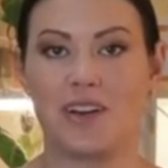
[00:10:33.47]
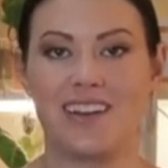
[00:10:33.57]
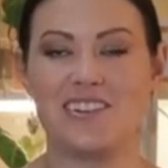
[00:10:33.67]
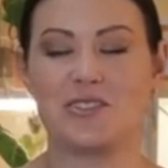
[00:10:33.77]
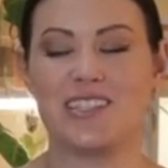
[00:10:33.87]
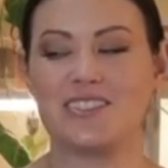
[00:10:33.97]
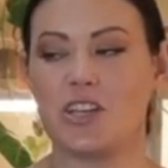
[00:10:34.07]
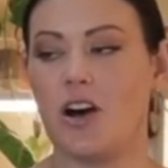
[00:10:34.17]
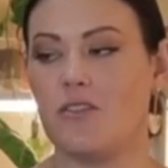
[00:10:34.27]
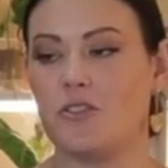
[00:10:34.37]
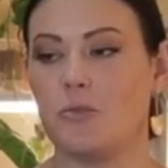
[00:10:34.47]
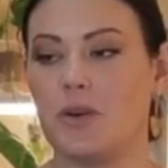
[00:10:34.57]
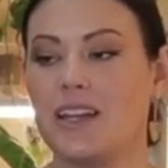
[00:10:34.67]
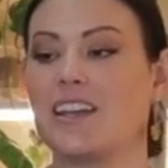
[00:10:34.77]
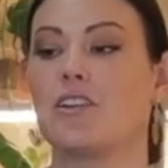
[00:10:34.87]
And I know it sounds awful,
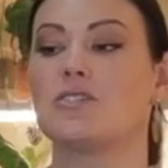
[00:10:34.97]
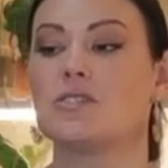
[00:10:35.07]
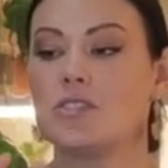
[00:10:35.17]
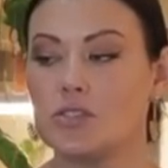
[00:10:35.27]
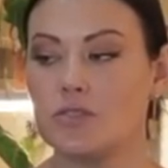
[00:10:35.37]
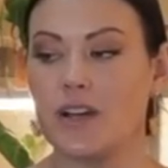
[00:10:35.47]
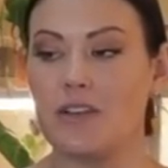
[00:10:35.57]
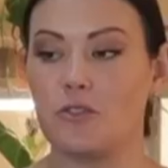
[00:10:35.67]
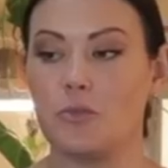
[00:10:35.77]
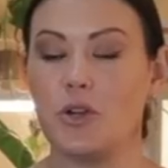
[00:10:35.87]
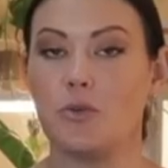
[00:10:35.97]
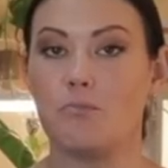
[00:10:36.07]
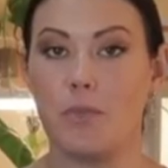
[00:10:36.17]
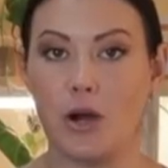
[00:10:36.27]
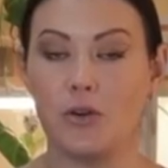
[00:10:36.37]
but it goes into survival mo
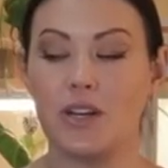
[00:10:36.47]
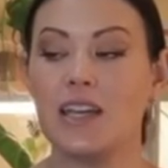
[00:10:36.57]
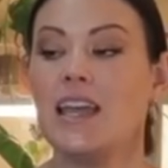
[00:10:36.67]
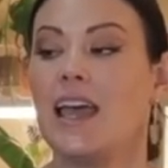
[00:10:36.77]
mode.